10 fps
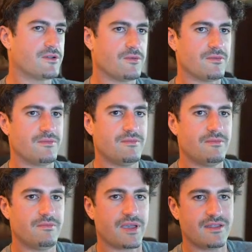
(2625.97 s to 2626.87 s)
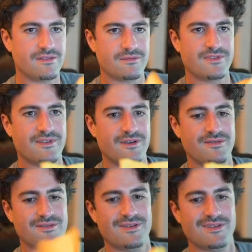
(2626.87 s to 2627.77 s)
to go paint some
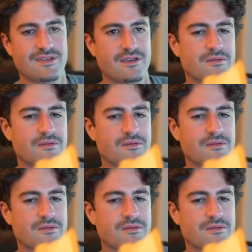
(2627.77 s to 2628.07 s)
stuff? You got a